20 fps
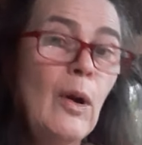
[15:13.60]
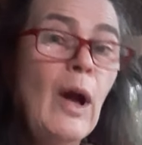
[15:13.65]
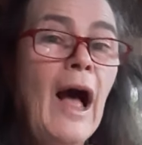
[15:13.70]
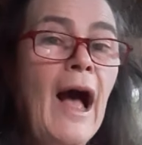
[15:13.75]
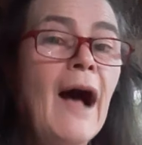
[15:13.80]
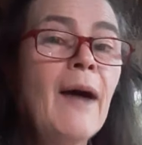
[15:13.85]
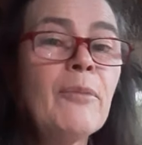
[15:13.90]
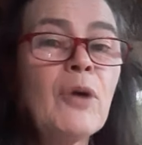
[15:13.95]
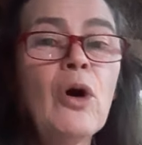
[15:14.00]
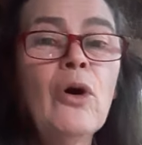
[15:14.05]

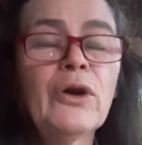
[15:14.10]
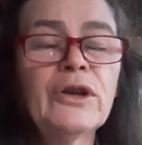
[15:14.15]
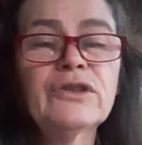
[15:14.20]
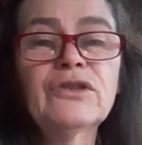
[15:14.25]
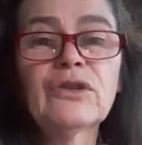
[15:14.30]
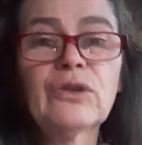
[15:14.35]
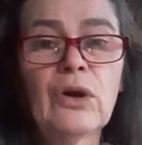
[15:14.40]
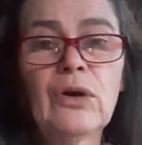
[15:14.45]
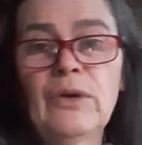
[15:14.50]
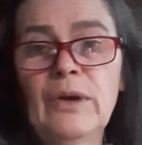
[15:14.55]
I'm going
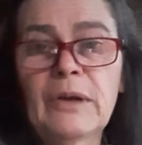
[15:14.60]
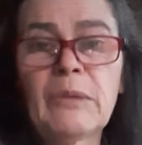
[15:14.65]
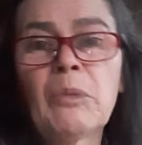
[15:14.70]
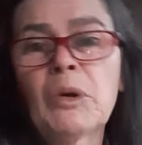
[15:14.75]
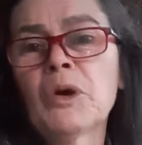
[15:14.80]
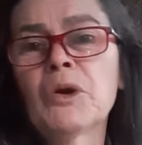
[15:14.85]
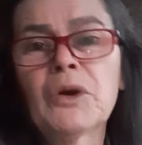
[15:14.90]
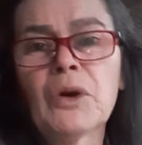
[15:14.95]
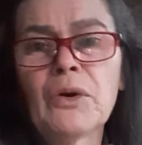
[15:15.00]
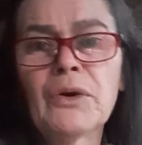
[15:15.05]
to go. I'm
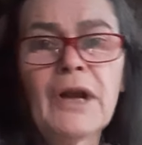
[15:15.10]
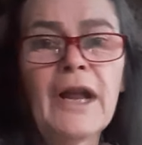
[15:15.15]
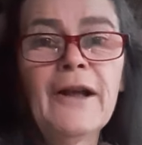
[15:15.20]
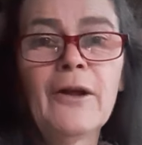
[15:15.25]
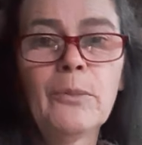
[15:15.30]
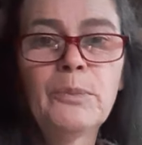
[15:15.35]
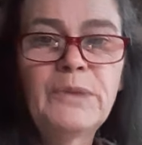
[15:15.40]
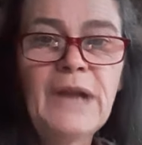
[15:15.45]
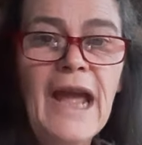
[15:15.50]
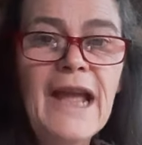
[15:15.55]
going to go and
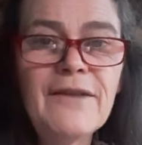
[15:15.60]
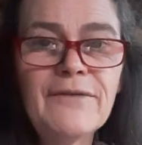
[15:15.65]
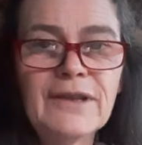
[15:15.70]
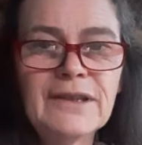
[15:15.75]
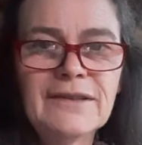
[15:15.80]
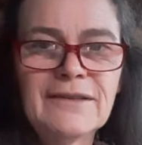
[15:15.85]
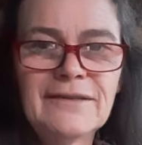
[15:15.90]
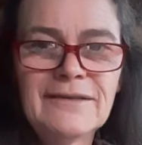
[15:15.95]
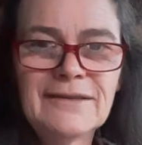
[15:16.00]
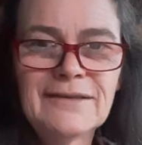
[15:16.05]
help David,
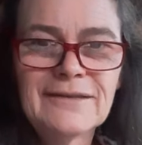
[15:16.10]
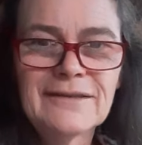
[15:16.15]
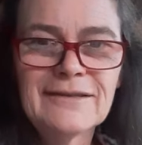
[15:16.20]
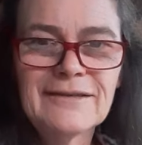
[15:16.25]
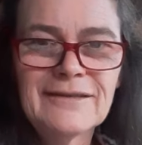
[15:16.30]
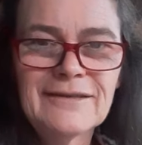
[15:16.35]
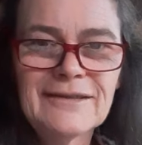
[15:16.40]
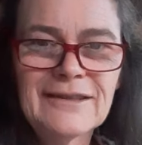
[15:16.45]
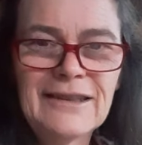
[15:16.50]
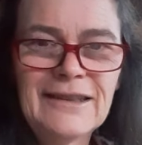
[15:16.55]

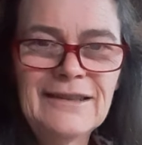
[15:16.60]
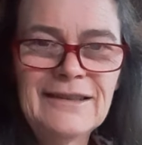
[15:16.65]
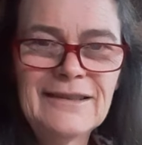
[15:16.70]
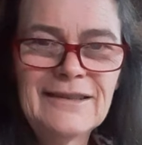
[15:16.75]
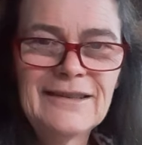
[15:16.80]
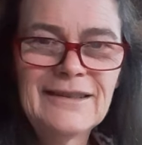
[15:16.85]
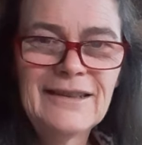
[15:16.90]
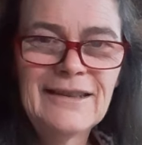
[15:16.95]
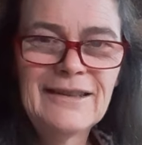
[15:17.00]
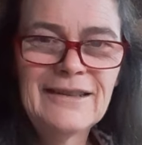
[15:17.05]
right?
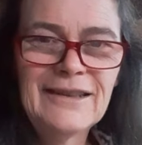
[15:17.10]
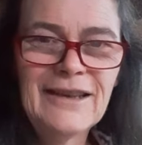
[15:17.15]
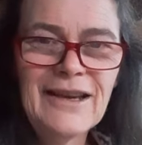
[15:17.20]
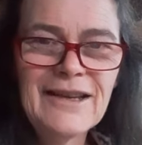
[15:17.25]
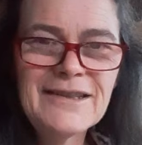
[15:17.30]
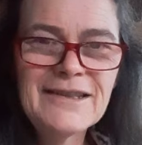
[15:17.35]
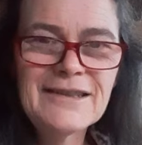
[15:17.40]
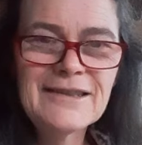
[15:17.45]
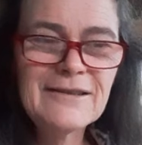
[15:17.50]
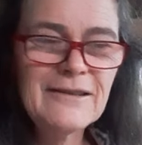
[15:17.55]

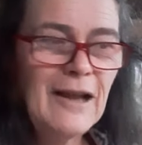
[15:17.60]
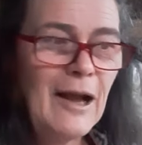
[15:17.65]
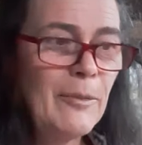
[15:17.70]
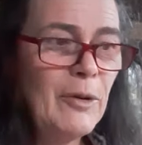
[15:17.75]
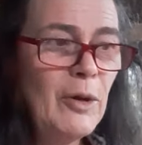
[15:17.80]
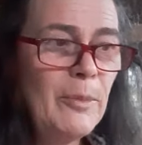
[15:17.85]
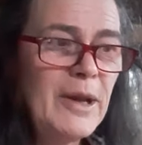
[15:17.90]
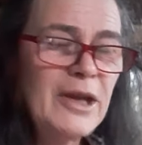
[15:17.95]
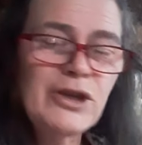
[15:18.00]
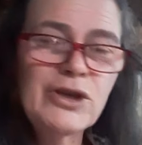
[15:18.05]
Yes, I
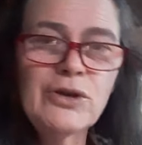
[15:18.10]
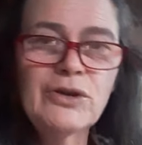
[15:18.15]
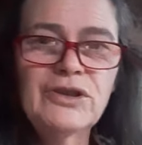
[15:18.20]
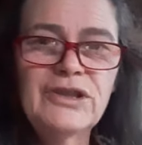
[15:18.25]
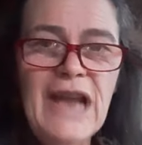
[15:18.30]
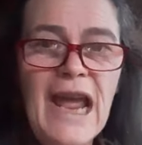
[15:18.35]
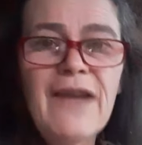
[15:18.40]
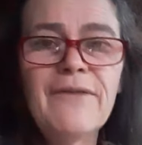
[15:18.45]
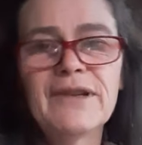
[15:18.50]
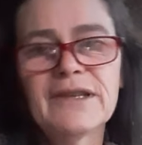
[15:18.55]
want to make sure
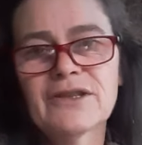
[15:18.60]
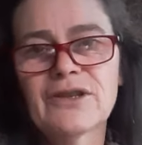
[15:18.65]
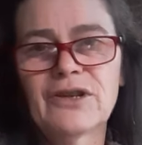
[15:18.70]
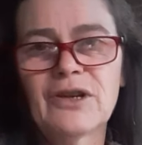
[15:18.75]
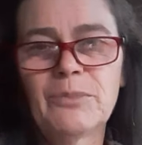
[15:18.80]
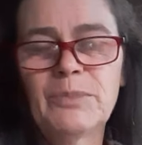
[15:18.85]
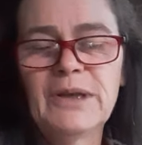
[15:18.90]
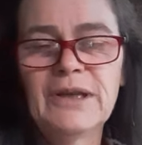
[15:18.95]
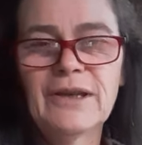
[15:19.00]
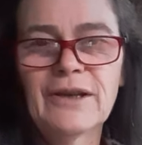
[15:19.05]
David's going
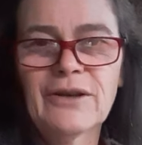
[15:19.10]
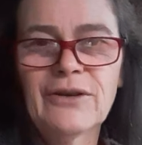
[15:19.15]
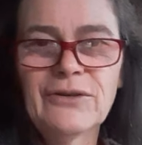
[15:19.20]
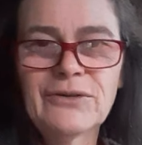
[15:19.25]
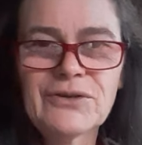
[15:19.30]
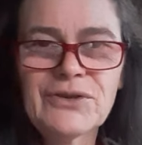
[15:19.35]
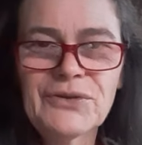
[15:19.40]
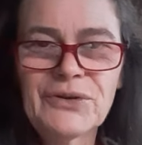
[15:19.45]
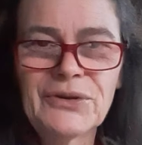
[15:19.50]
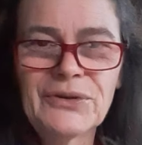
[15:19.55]
to be in
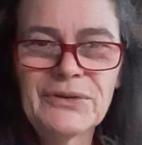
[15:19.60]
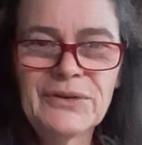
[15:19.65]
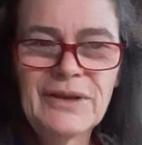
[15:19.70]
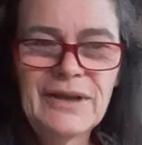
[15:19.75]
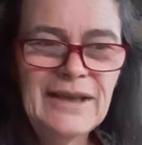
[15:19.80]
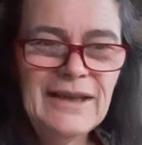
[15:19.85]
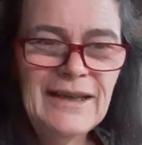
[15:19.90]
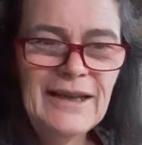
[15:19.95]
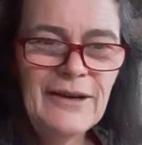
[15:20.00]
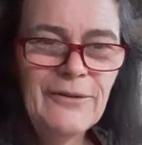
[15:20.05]
control.
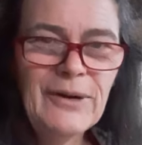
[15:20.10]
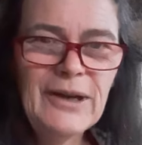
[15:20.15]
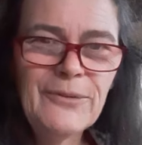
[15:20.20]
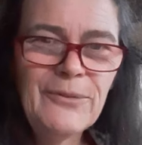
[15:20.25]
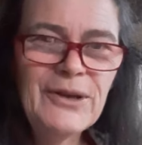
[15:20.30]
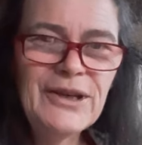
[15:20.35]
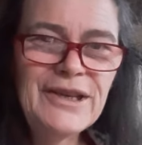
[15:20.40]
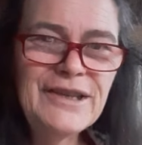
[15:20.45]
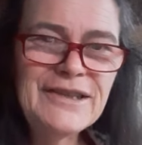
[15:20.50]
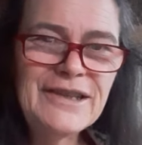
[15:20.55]
Well,
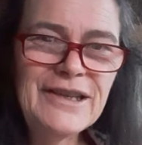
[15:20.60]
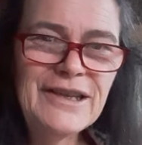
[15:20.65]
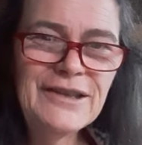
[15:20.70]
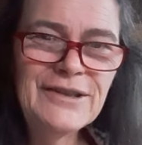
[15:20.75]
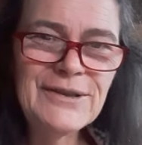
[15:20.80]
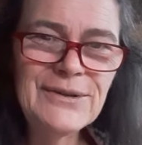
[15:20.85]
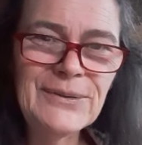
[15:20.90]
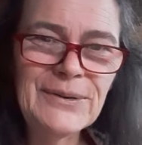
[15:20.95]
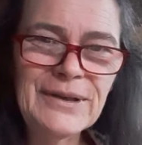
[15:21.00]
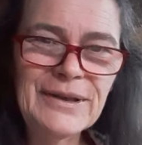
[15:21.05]
what is he
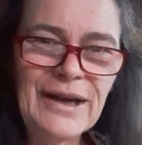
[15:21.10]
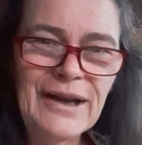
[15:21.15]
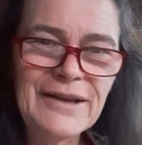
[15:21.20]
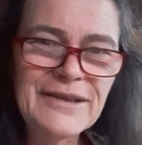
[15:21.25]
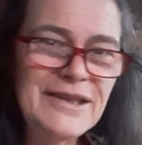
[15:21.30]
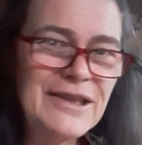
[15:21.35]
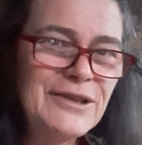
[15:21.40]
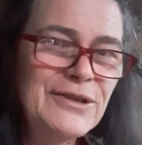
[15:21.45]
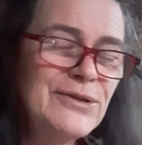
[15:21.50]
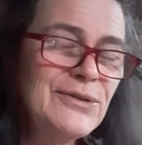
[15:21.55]
doing now?
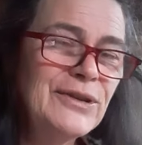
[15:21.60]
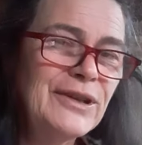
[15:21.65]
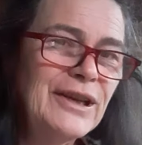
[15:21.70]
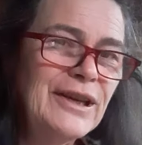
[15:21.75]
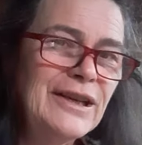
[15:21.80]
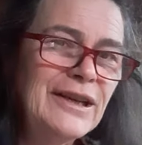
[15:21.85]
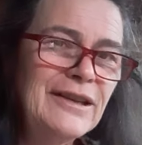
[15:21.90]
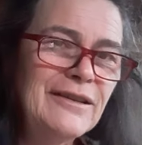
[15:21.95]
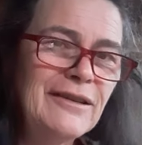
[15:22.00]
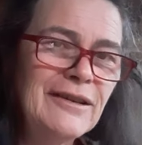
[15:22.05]
Is he doing
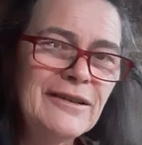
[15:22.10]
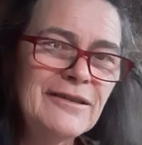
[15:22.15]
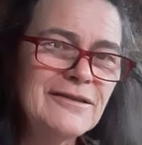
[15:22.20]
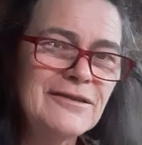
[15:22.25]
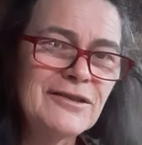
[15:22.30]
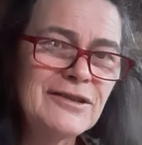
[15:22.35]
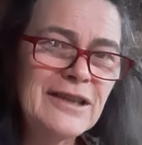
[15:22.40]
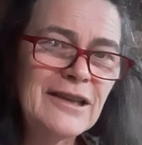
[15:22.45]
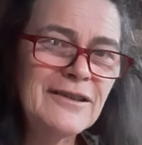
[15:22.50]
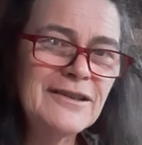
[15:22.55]
anything? Is
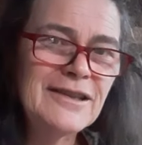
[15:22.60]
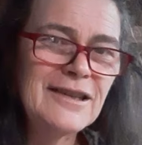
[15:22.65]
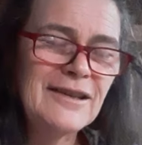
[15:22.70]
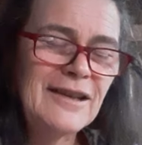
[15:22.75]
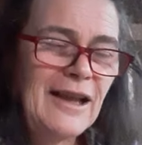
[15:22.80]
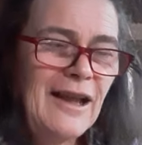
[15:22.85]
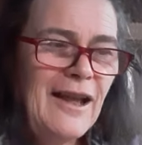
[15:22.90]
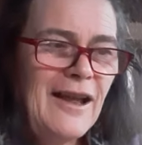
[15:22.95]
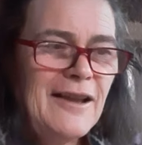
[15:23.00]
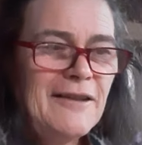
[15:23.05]
instead of
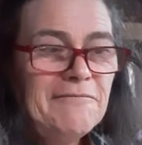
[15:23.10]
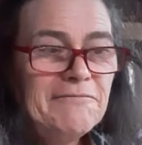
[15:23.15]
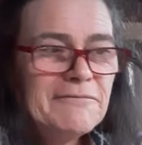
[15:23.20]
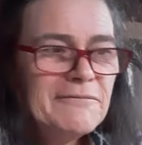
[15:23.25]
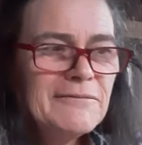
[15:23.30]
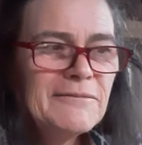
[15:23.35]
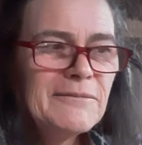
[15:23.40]
saying, "Hey,